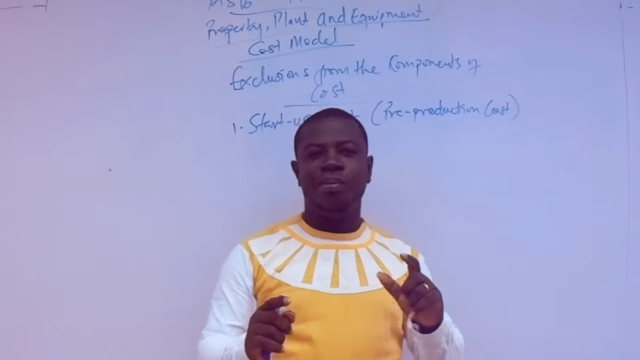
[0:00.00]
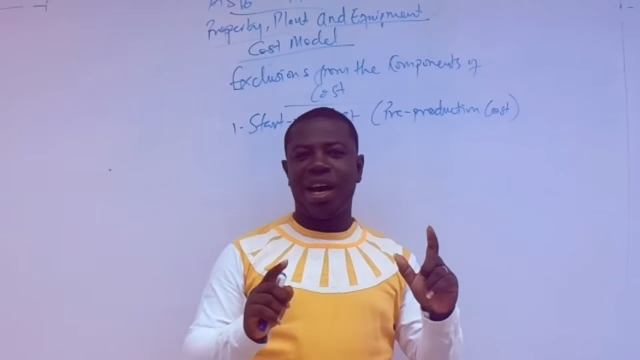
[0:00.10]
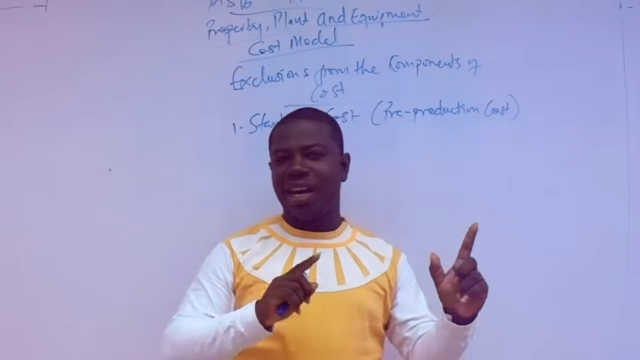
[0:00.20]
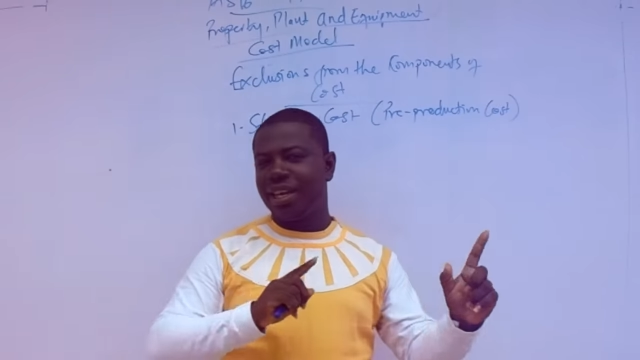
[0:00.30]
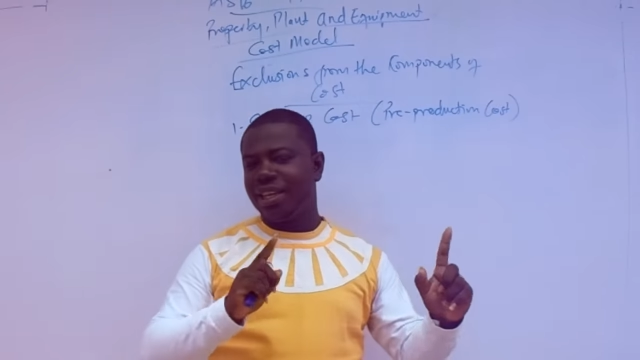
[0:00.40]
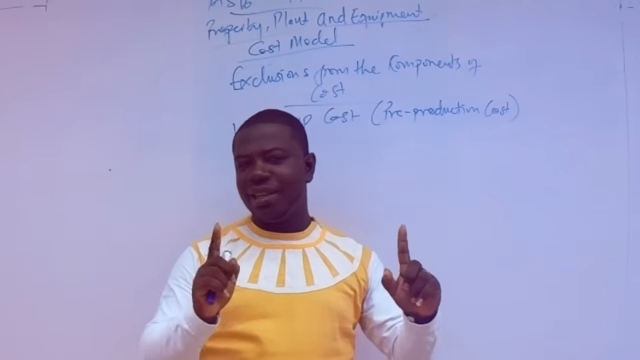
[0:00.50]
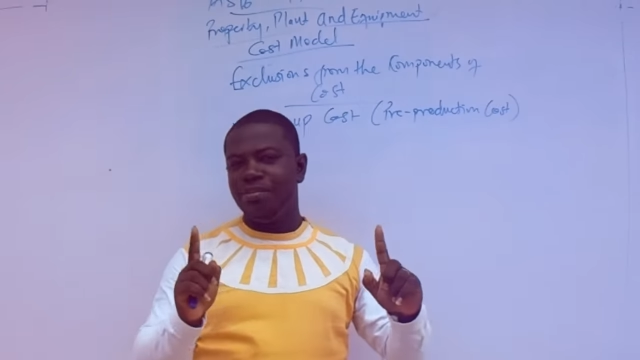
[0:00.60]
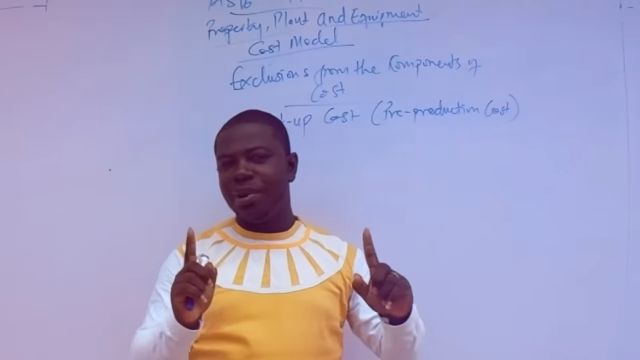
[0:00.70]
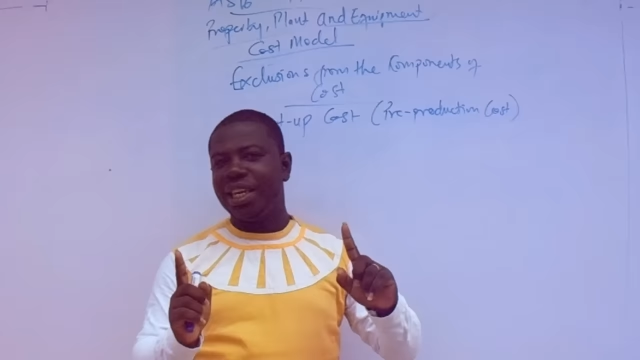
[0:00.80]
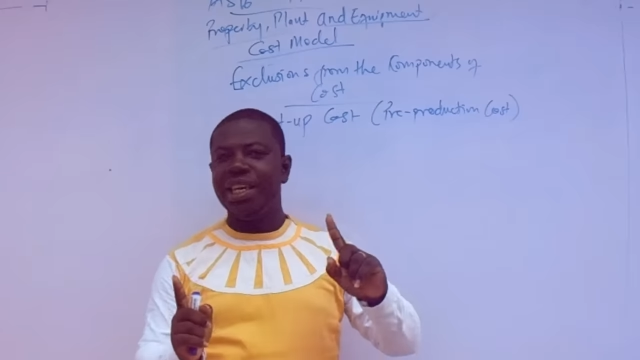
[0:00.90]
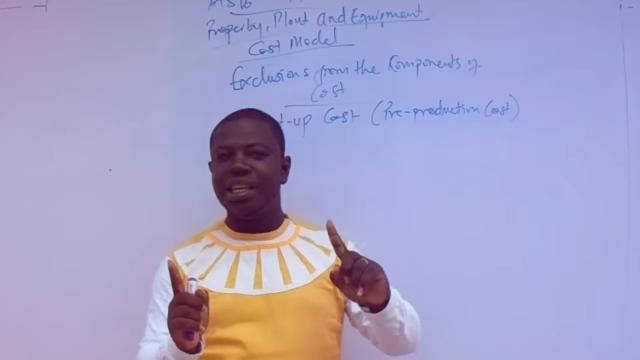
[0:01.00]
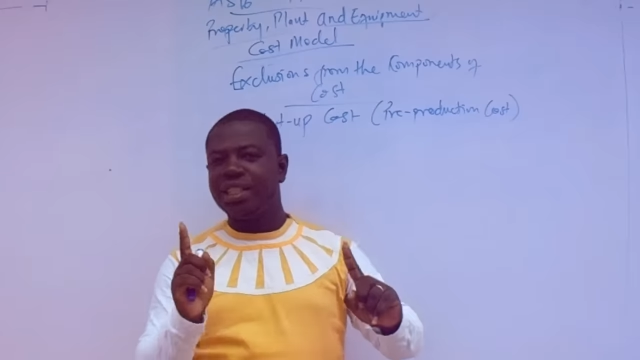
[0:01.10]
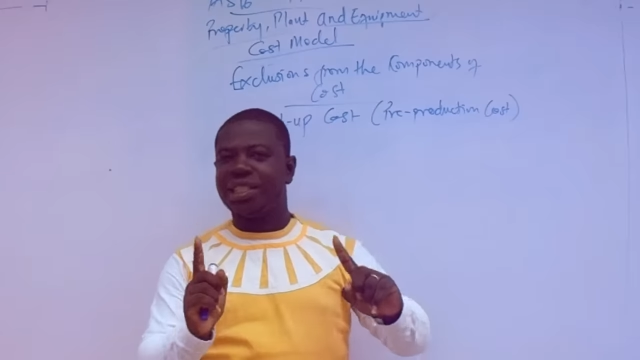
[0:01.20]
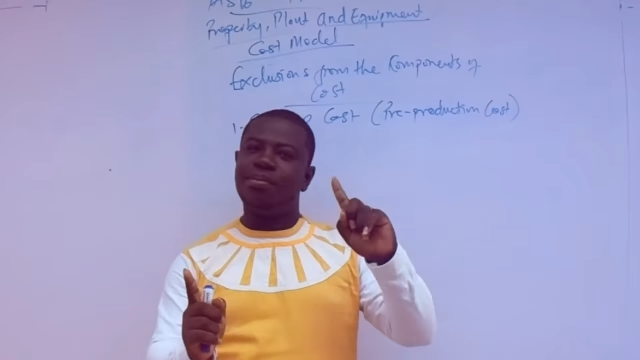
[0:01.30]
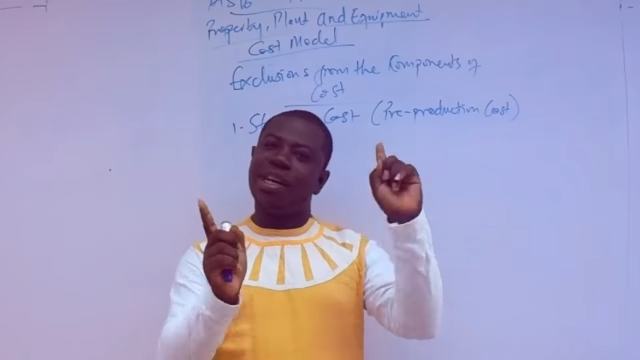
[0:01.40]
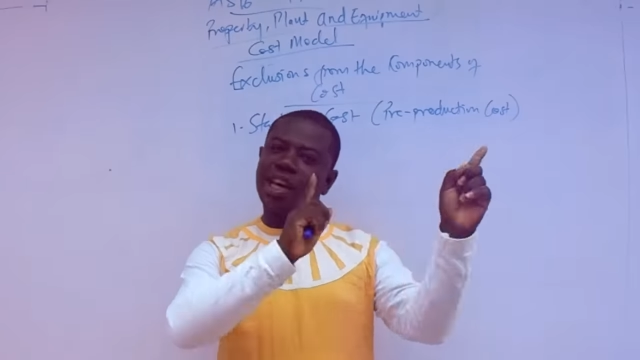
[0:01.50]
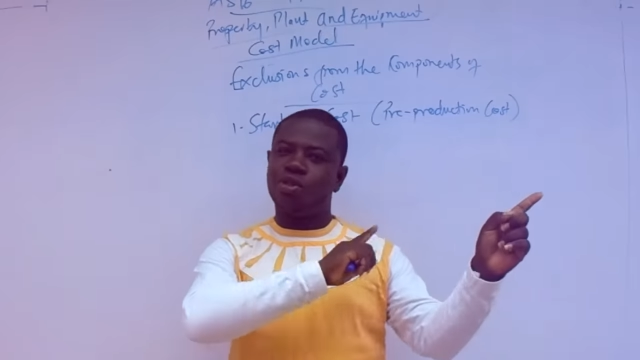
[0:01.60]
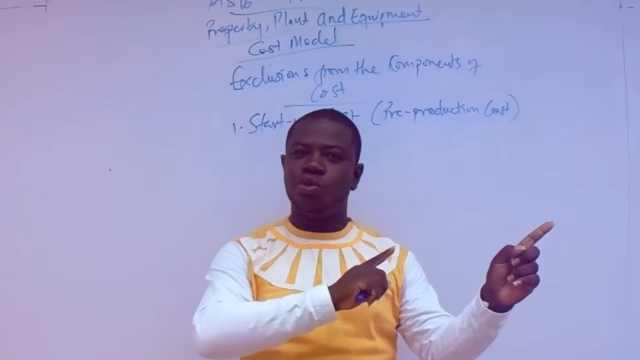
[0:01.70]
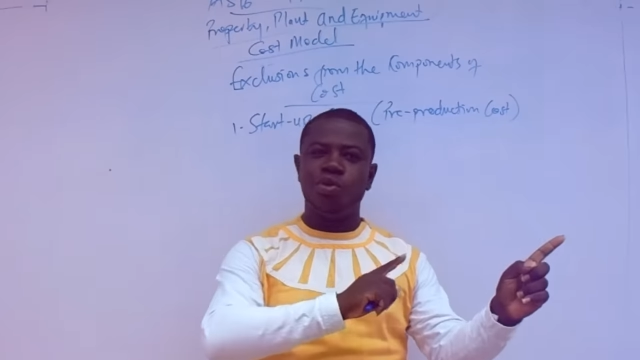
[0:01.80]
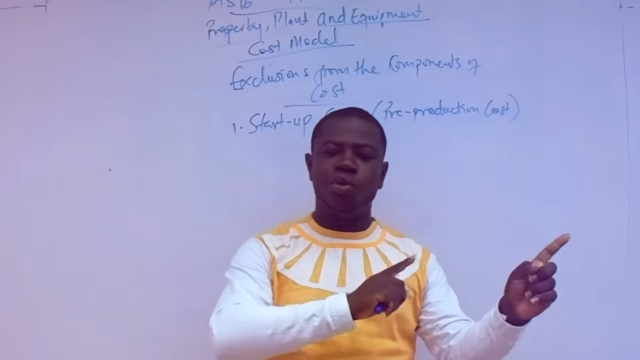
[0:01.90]
by making it similar
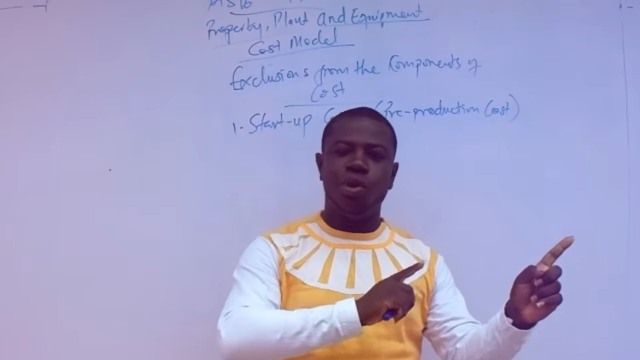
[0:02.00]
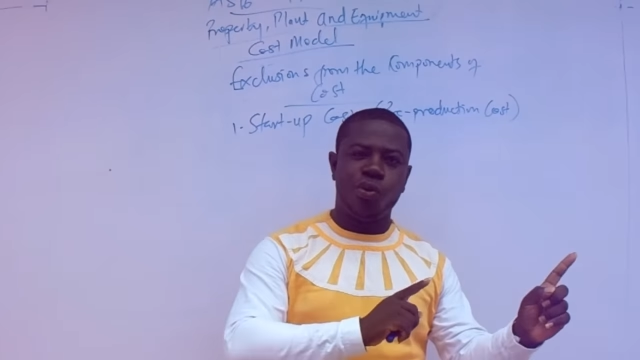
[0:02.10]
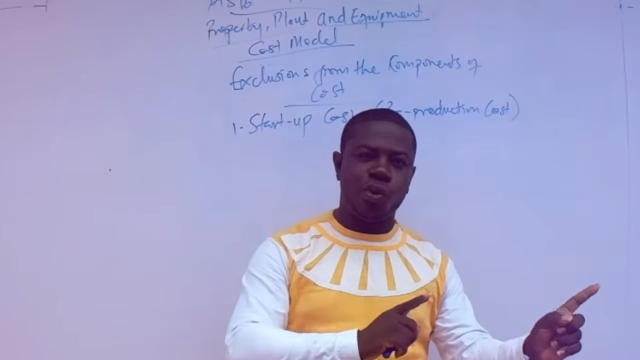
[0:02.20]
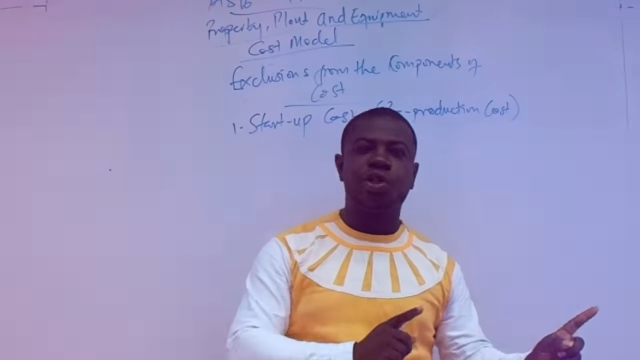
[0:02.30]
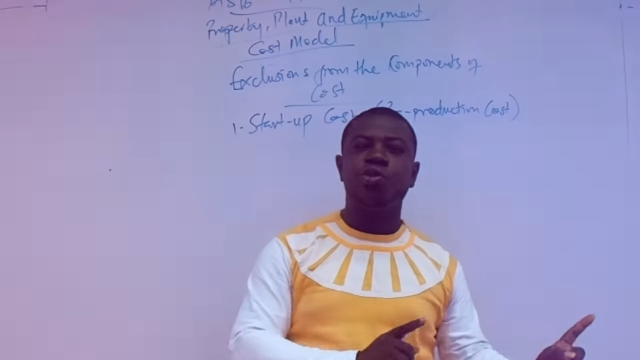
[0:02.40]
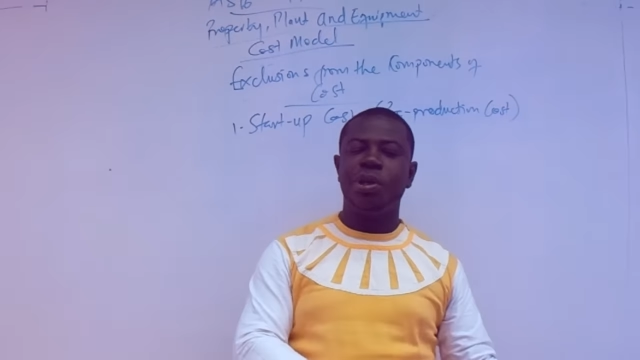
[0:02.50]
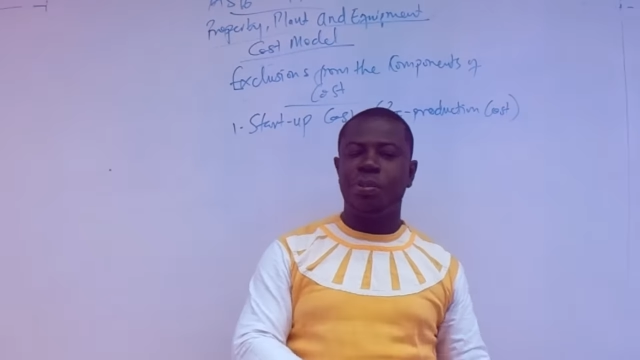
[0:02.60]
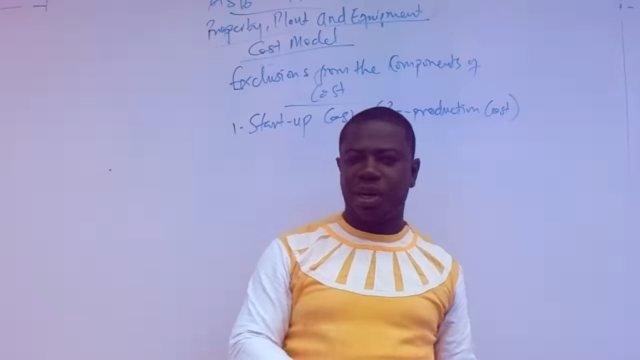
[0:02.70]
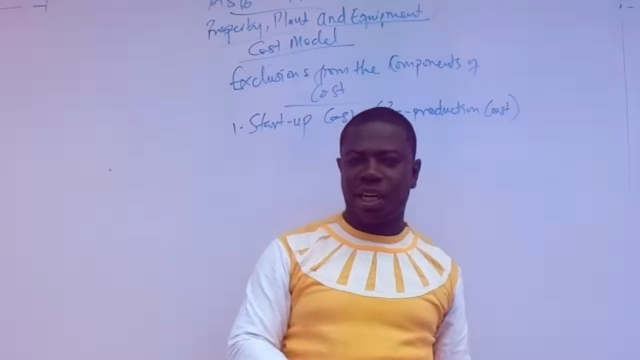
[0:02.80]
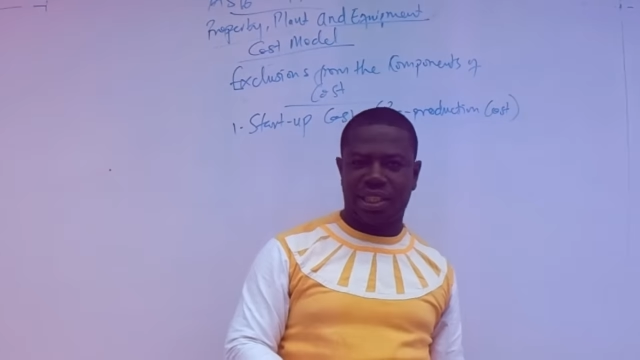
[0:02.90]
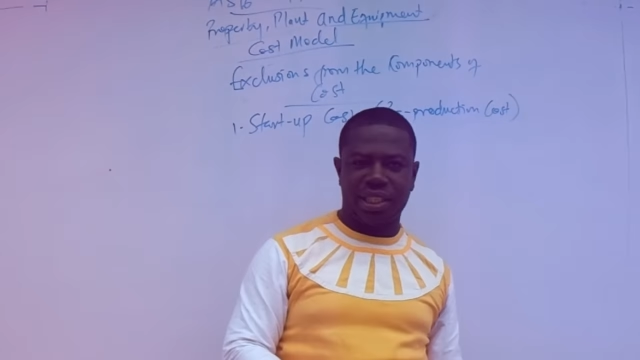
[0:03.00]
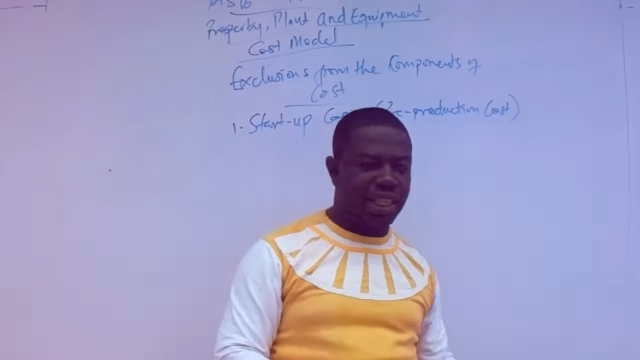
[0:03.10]
to what will be part.